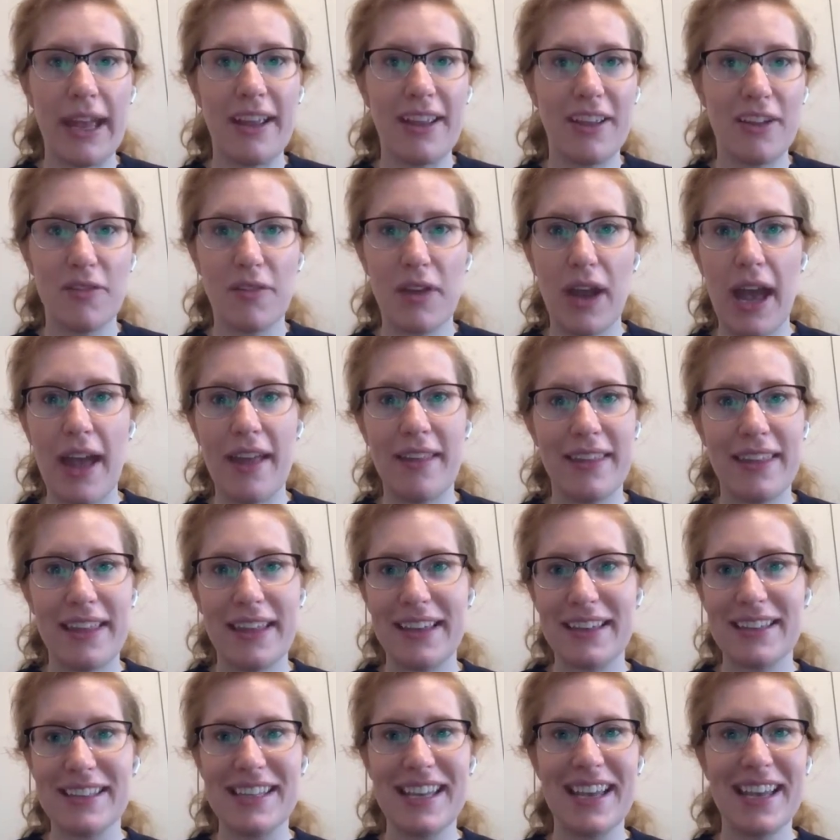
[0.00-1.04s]
You've got
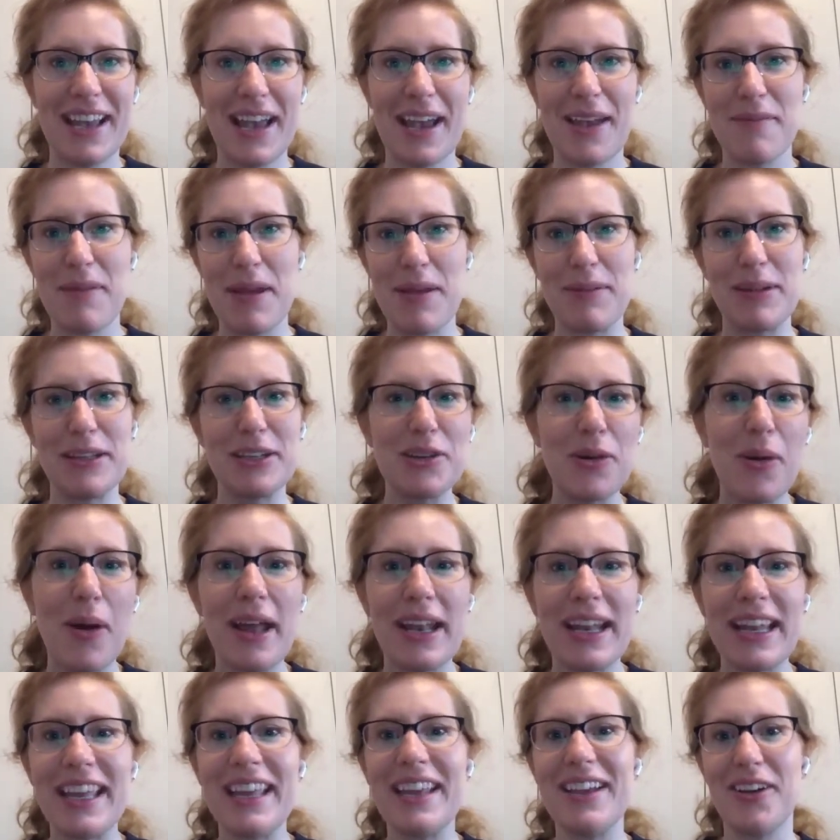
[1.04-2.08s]
these maybe
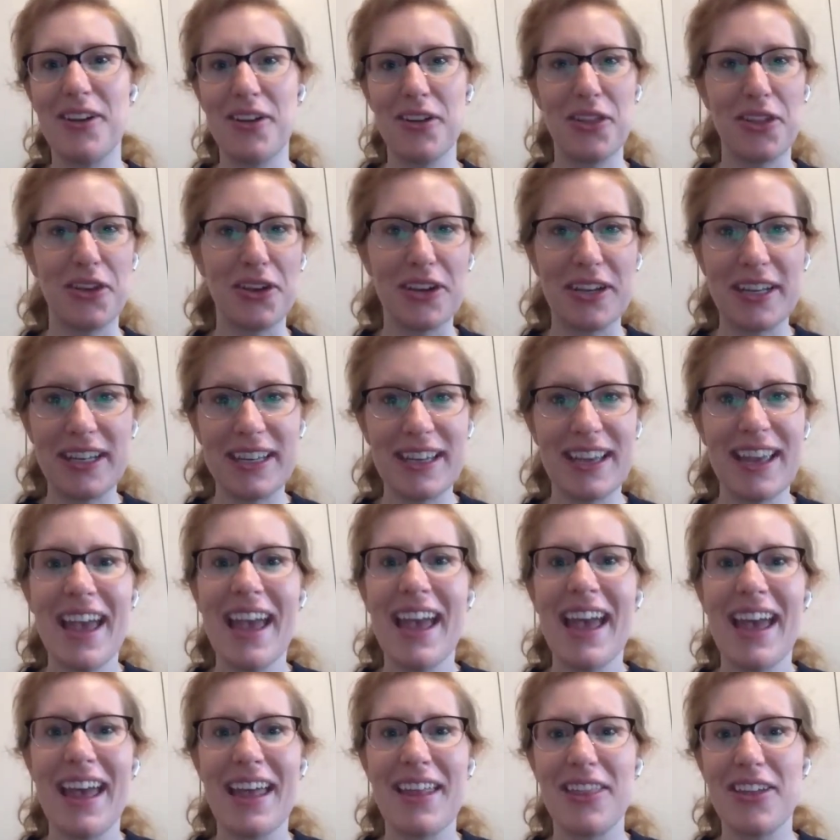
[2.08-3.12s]
20 or 30
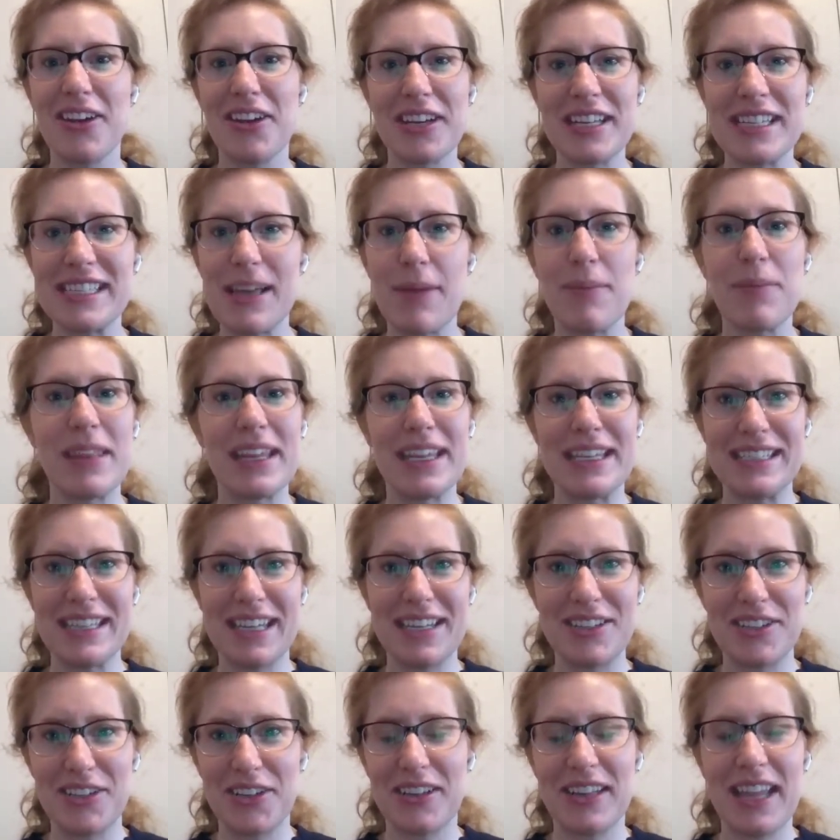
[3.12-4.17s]
something
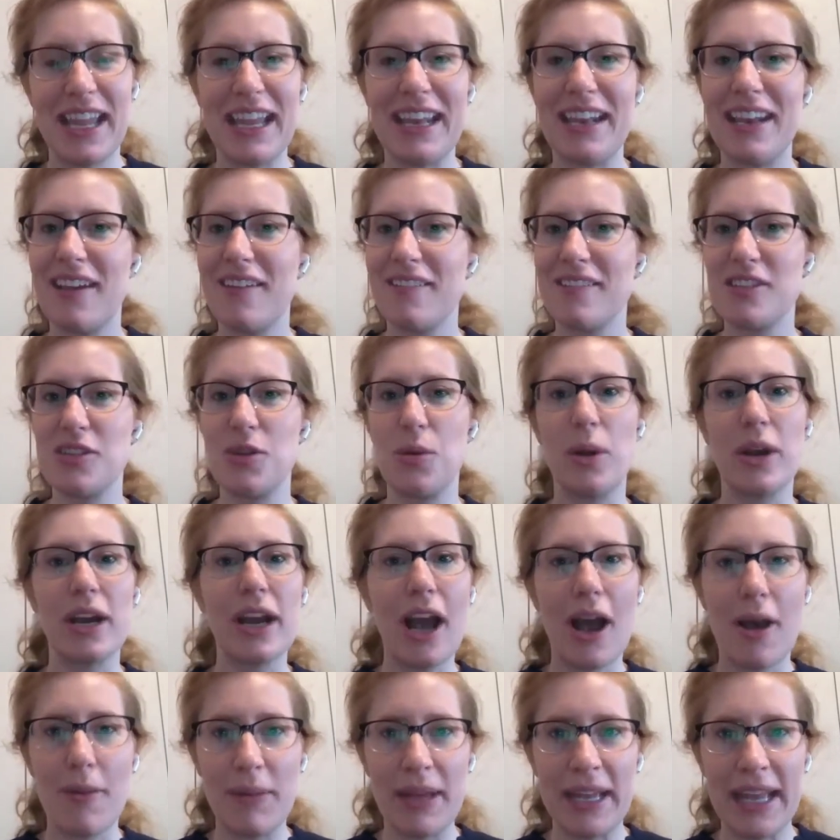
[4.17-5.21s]
digital natives who are
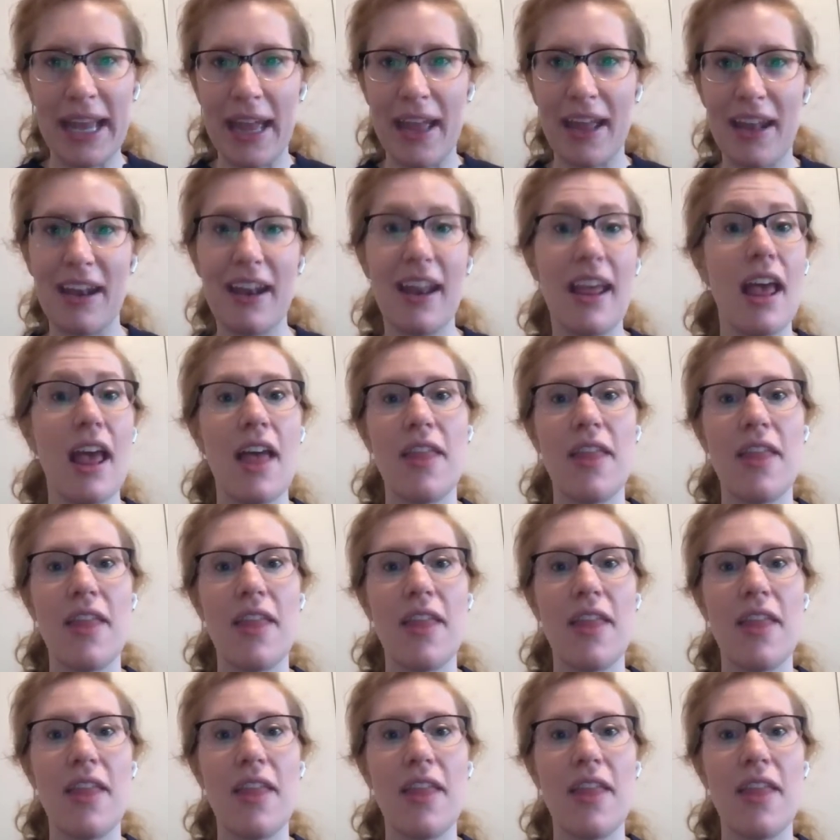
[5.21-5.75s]
coming in.